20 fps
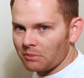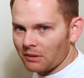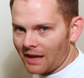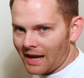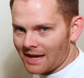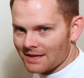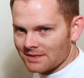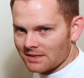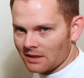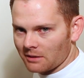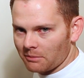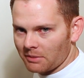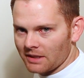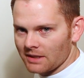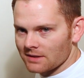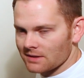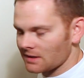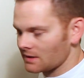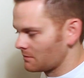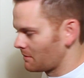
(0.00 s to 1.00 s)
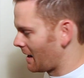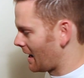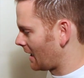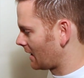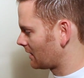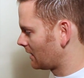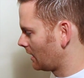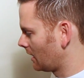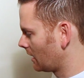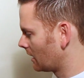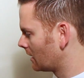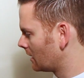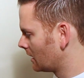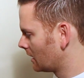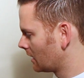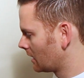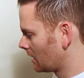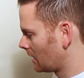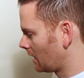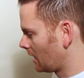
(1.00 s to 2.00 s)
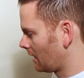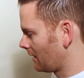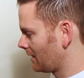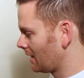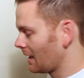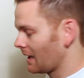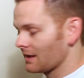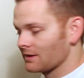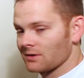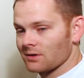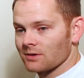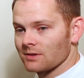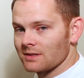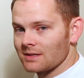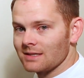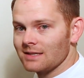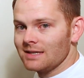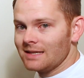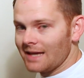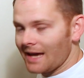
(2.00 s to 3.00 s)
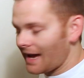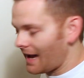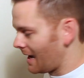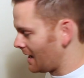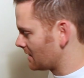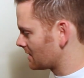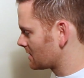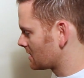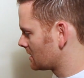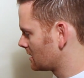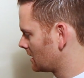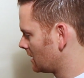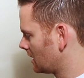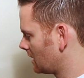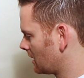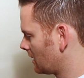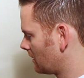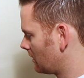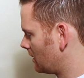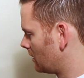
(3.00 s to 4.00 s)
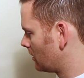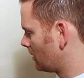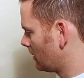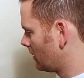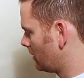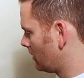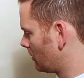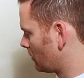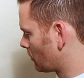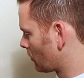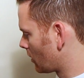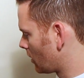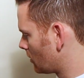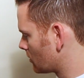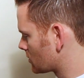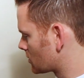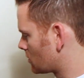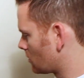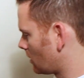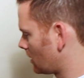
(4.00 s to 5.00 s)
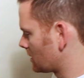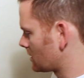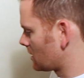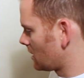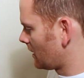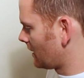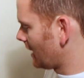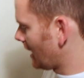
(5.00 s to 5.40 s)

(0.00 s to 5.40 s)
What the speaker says: plastic pieces back there. The answer is yes. The rose joints on